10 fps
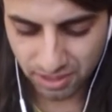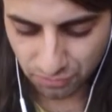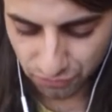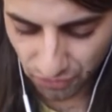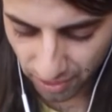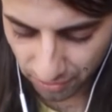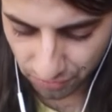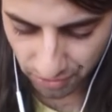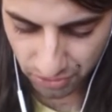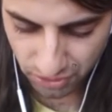Prince is
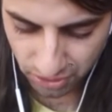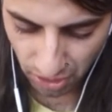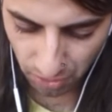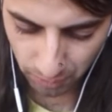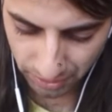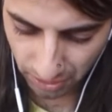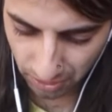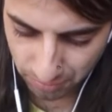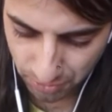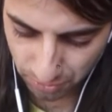very, very slow when
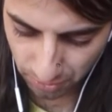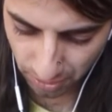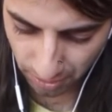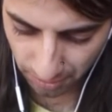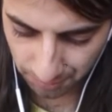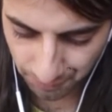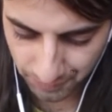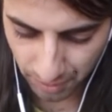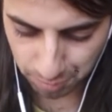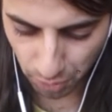it comes to
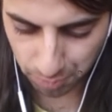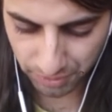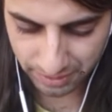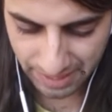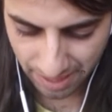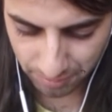uh, appropriate